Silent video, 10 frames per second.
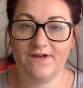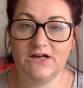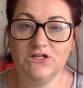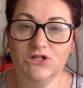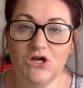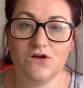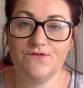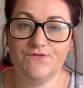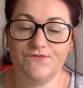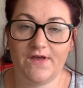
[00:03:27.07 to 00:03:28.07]
heard a lot
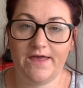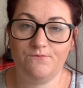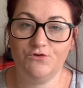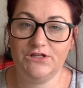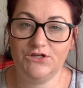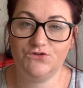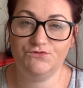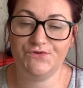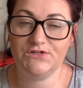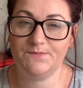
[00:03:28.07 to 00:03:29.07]
of really good
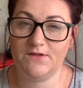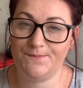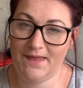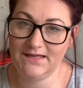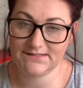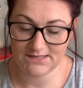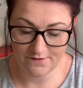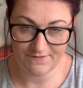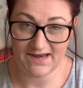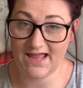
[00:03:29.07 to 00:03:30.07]
reviews about the pink
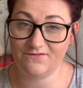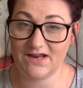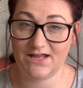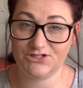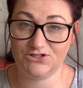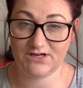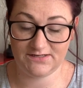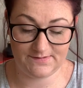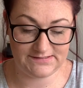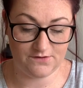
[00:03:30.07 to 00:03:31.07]
stuff, and I haven't actually tried
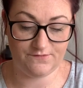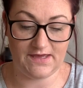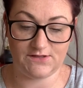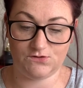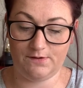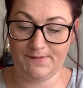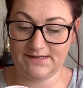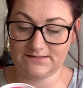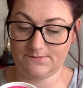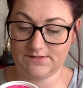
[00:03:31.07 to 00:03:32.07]
it myself yet. So I
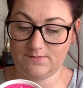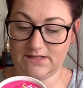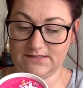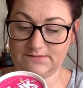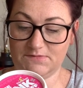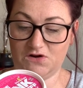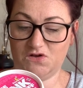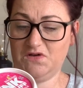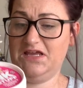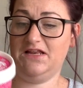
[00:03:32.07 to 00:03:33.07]
picked up some of this
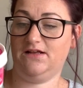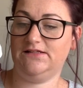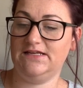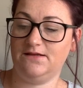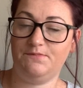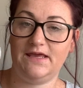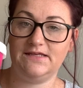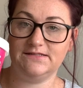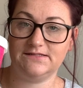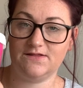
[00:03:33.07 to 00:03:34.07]
Miracle Cleaning
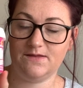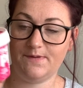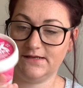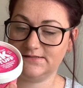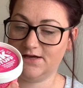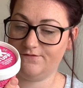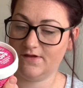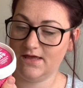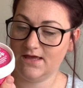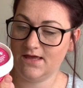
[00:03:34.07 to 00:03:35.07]
Paste, the pink stuff.
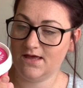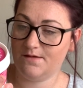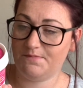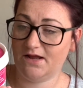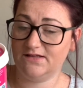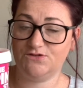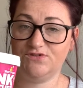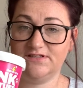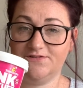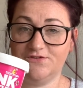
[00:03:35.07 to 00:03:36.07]
Apparently it's
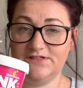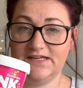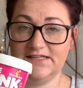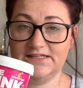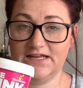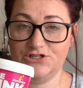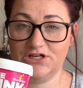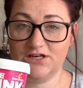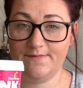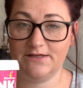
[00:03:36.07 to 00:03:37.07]
really tough on stains, and as you
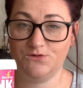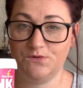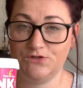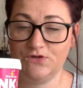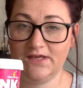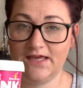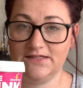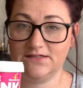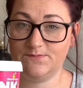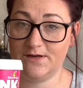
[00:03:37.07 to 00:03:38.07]
can imagine with 2
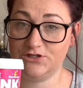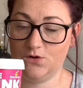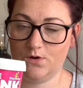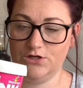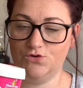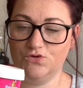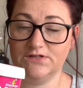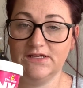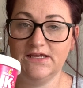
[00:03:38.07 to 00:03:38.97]
kids, especially a 1-year-old,